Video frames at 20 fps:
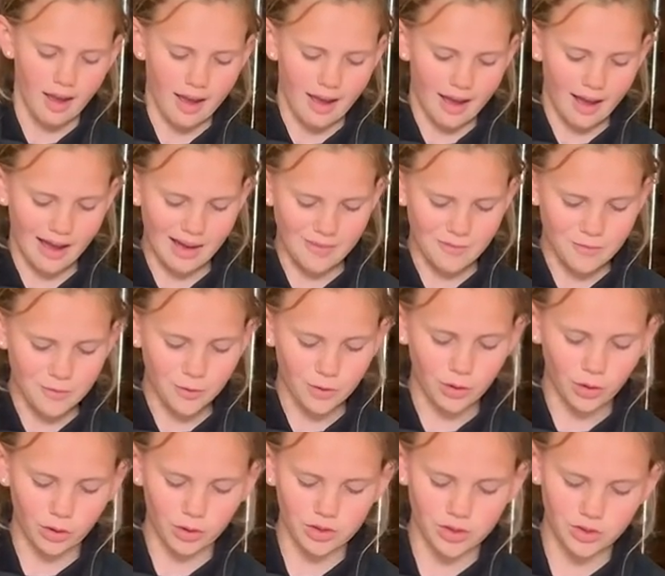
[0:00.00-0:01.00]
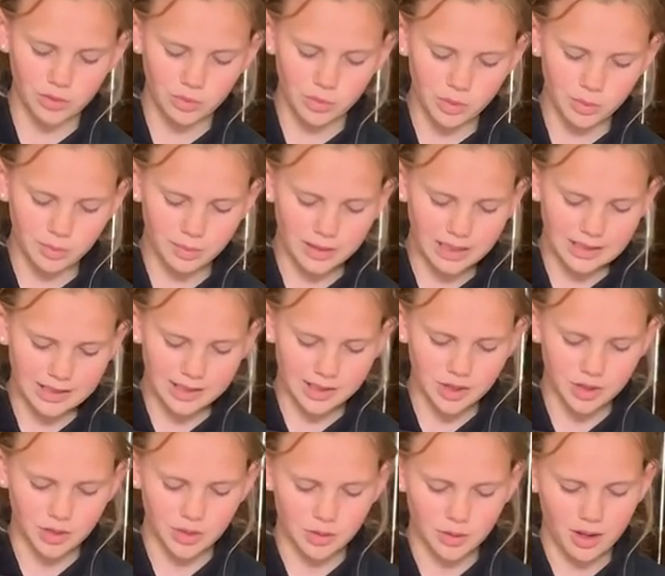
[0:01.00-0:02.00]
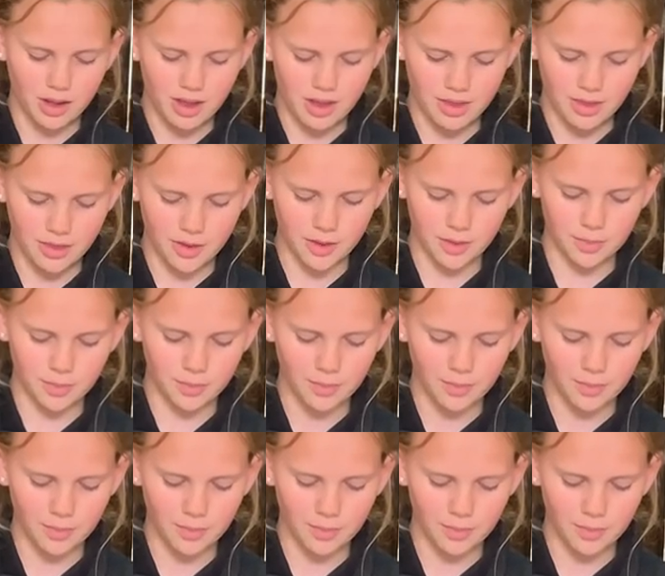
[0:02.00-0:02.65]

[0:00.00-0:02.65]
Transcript: um, fur also won't be too the,